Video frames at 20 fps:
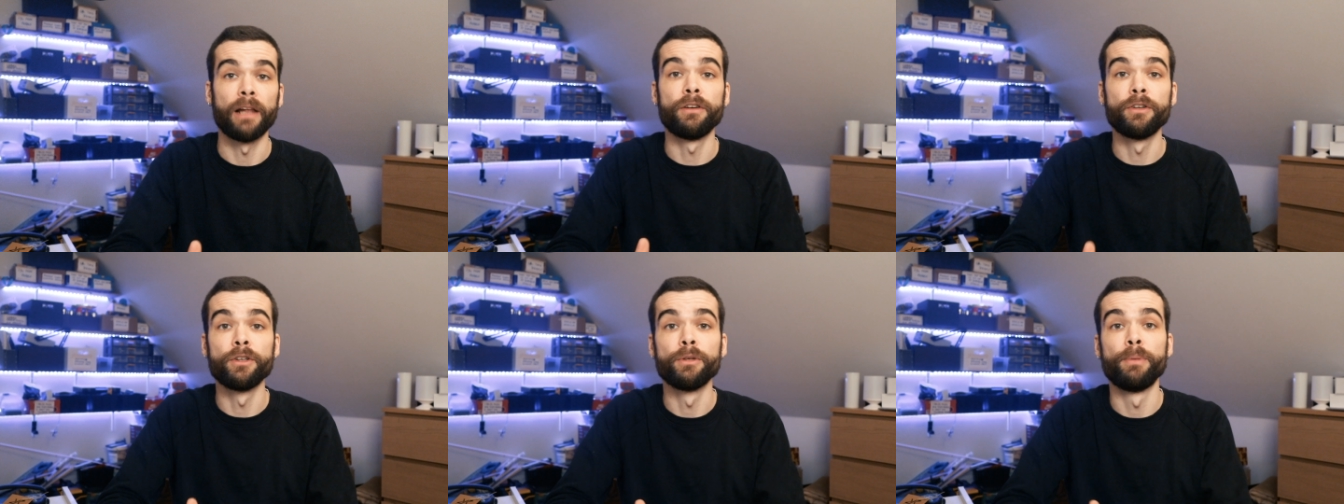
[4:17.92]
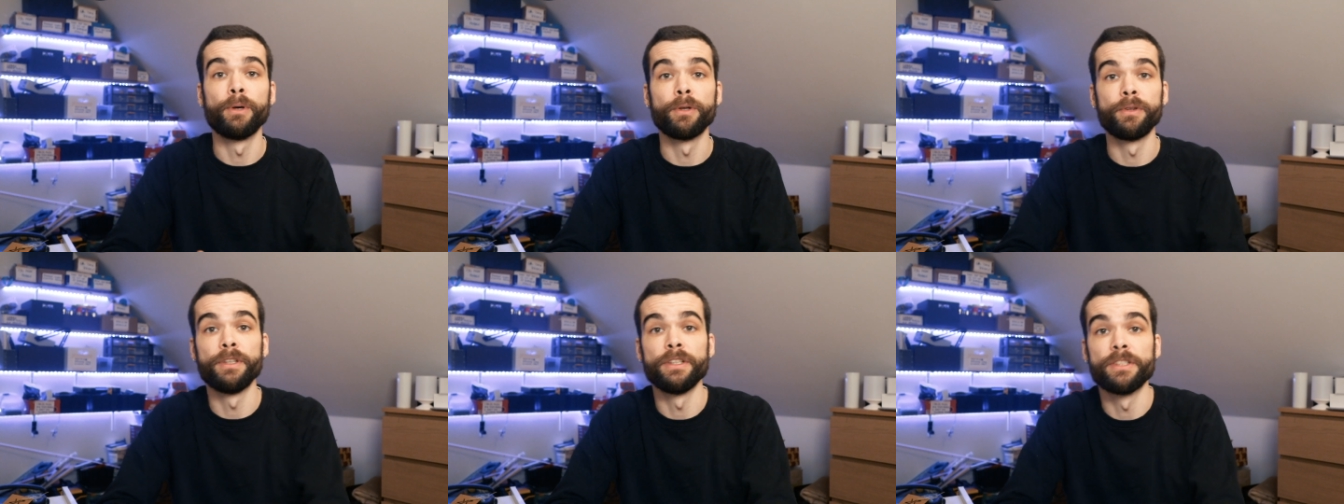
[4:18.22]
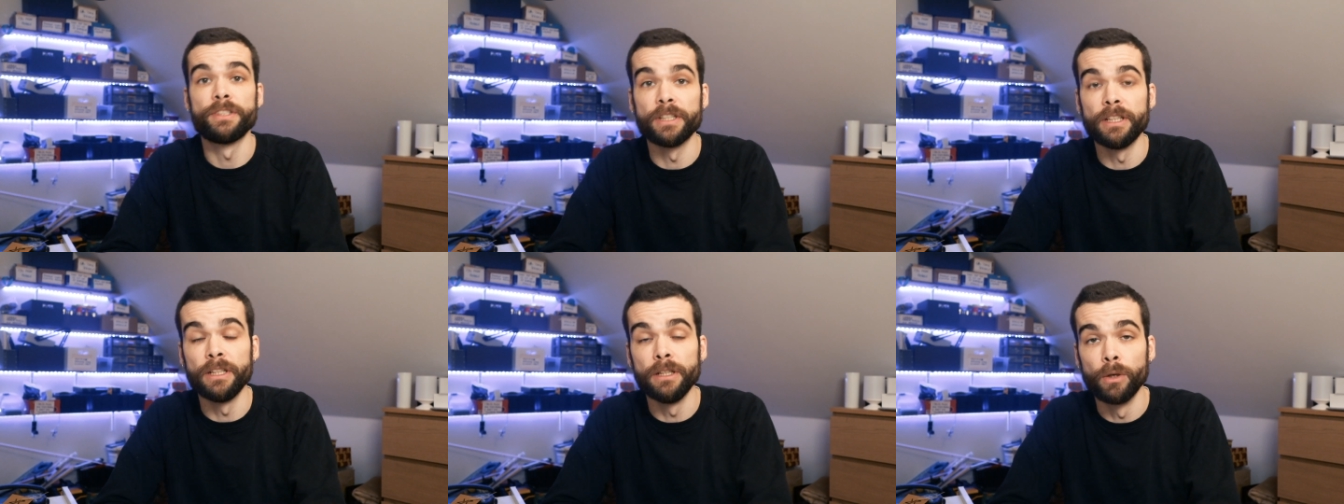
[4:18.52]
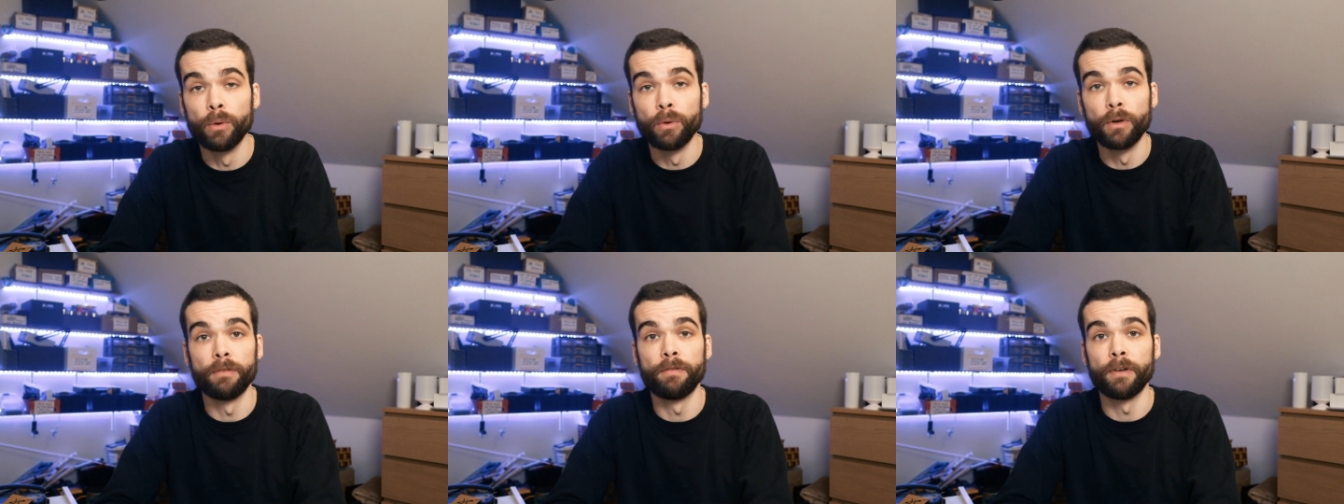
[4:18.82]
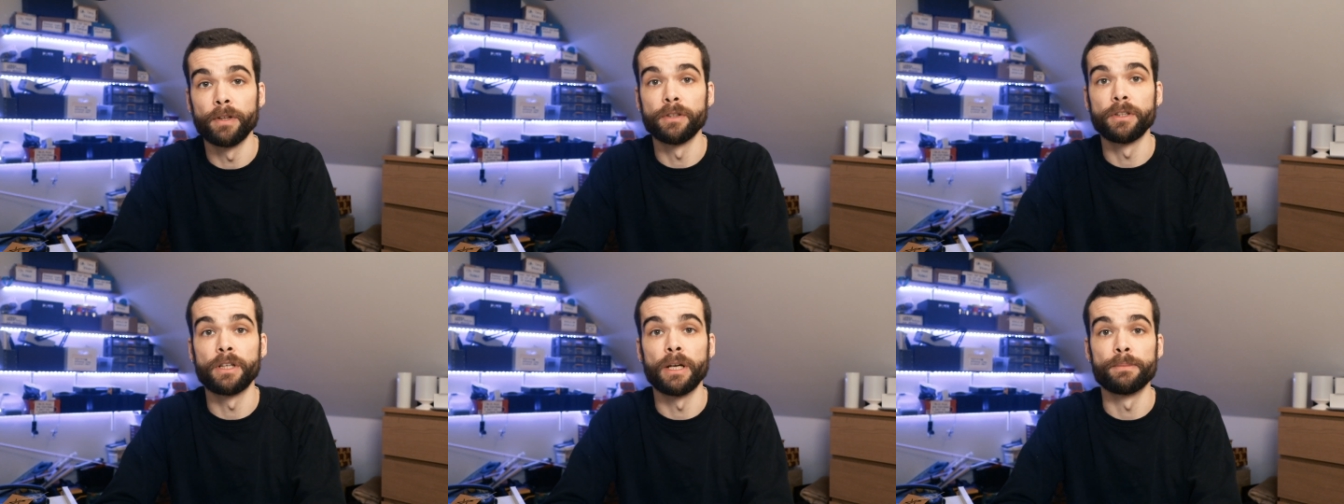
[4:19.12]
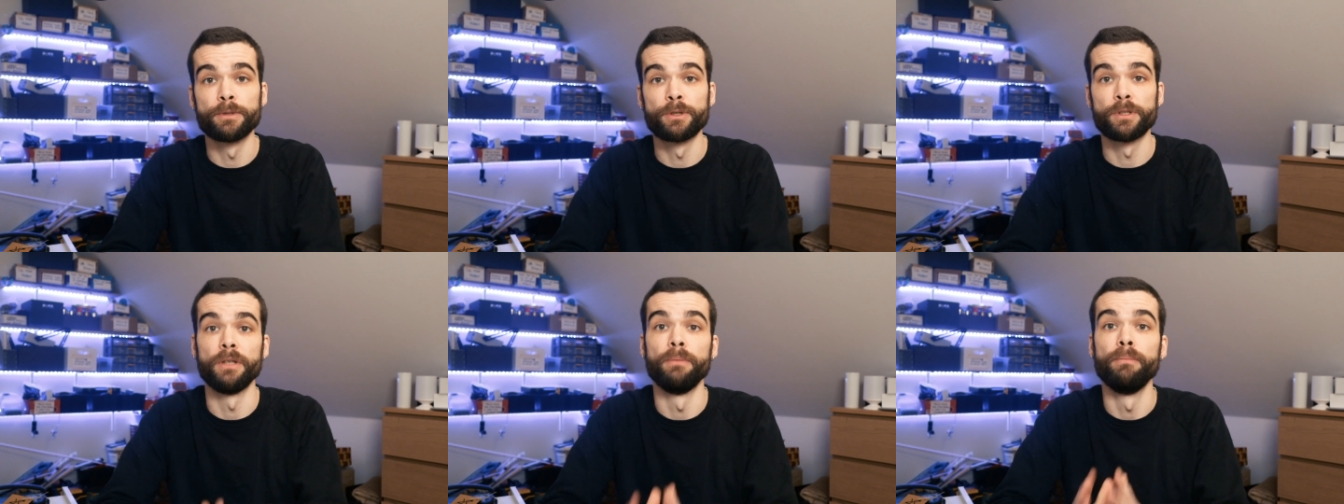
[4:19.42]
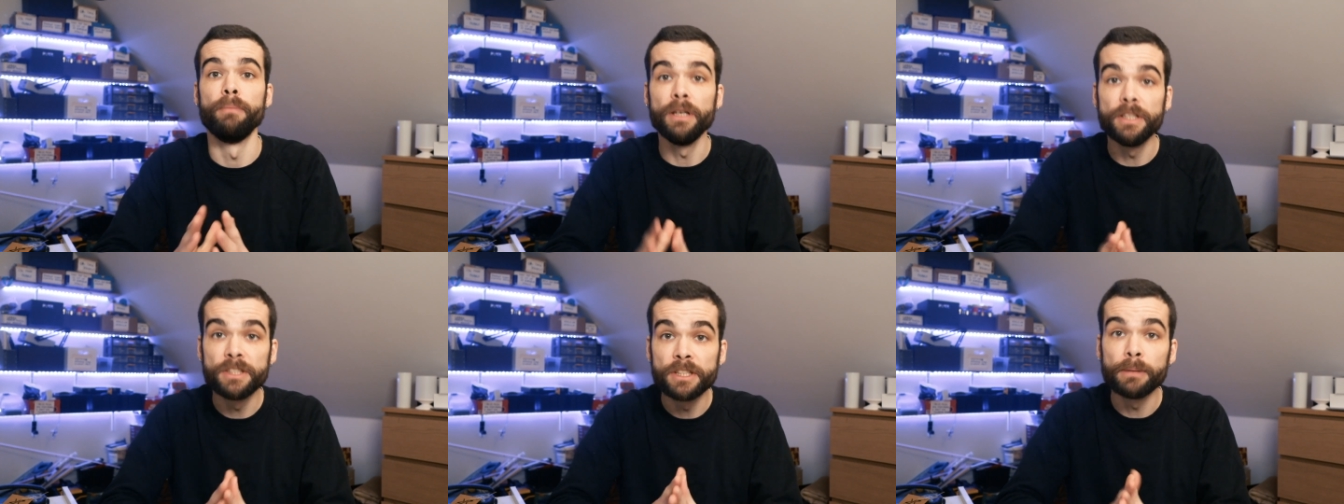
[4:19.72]
learned about this in Laura Vanderkamp's
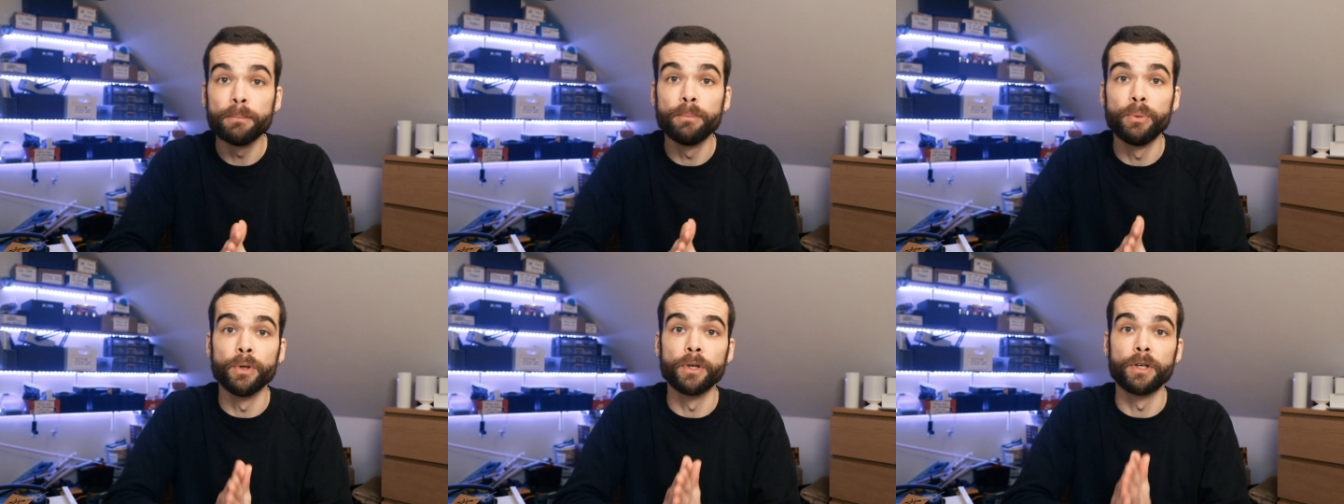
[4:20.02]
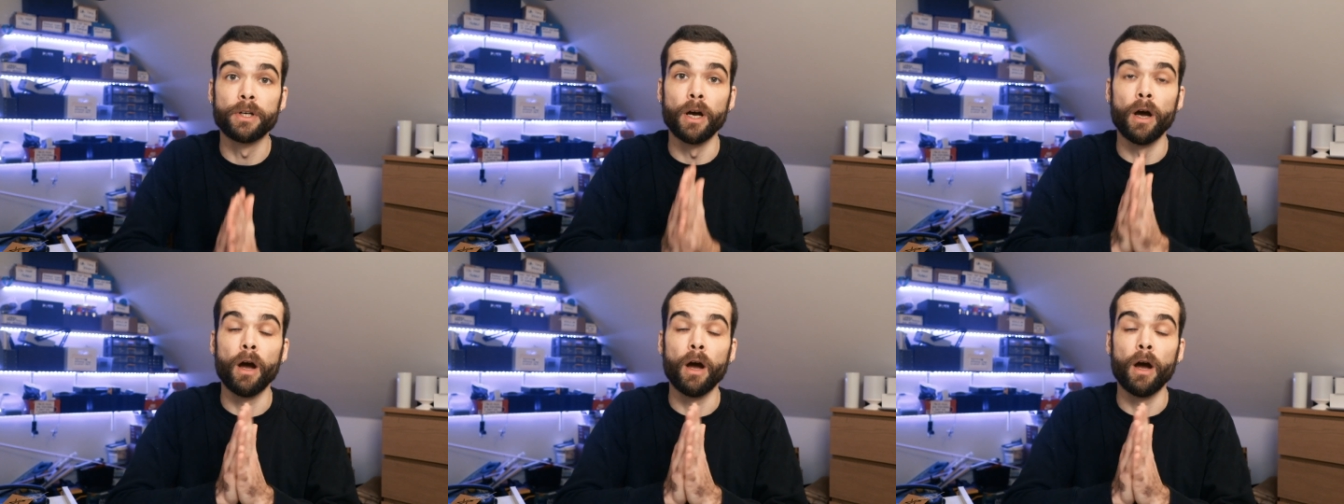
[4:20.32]
amazing book,